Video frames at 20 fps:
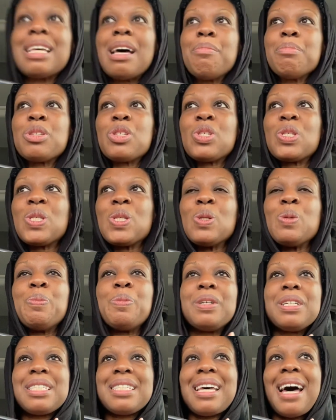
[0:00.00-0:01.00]
I'm
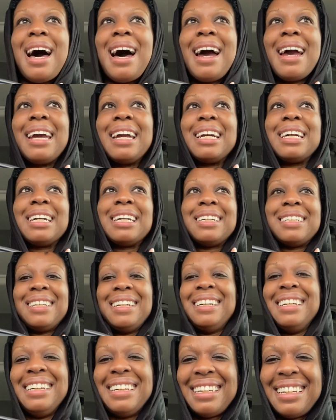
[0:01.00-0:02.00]
super tired.
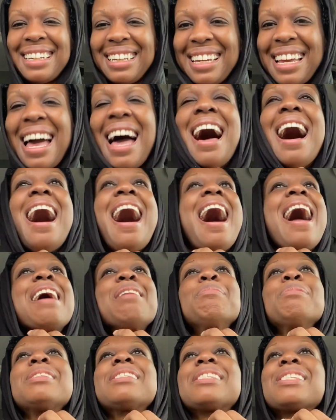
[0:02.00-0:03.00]
I
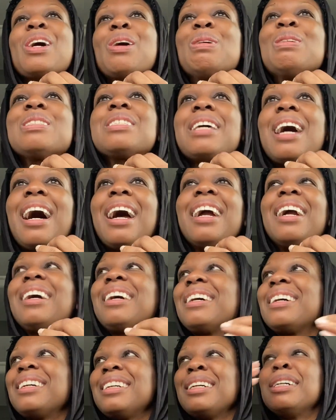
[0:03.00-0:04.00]
am so
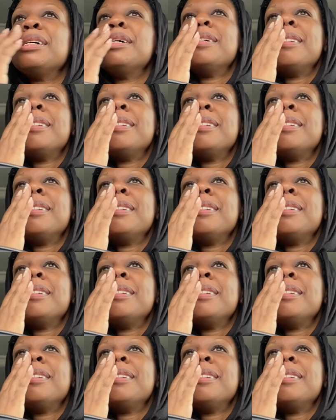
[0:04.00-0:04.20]
tired.